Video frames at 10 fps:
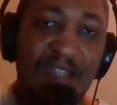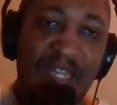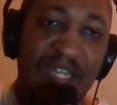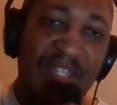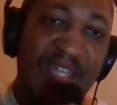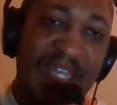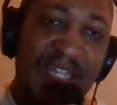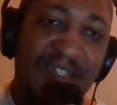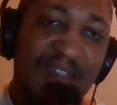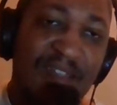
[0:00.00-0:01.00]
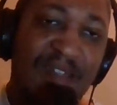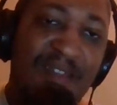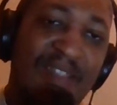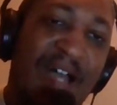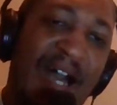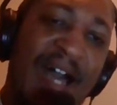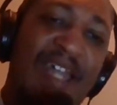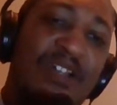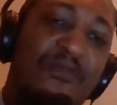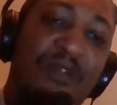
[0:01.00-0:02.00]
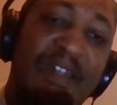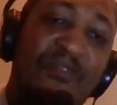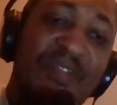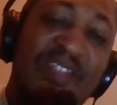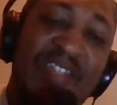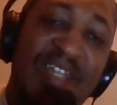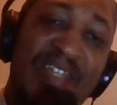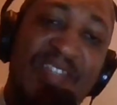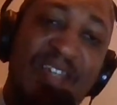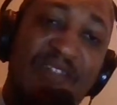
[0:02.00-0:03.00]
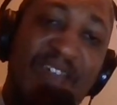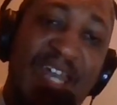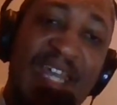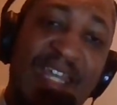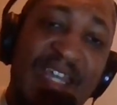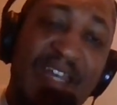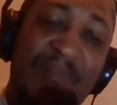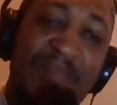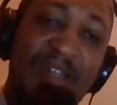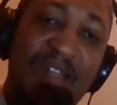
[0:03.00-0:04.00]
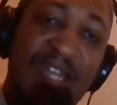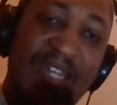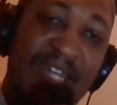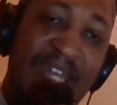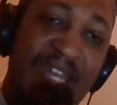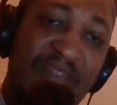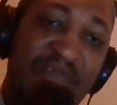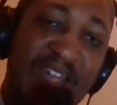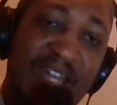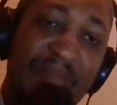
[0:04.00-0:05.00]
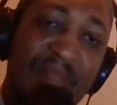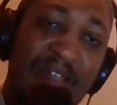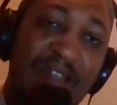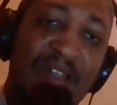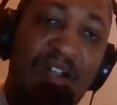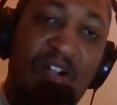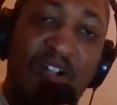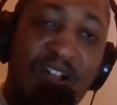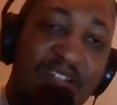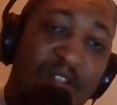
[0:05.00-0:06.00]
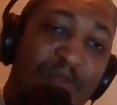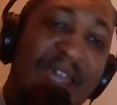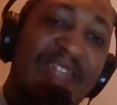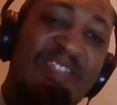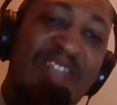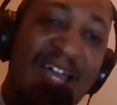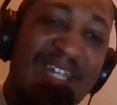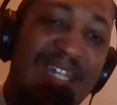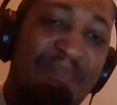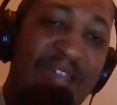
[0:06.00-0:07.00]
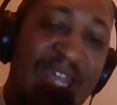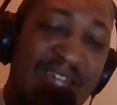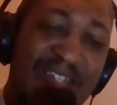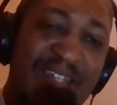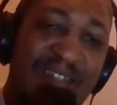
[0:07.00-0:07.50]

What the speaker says: And then the higher frequencies of AM and FM are on the right side of the band.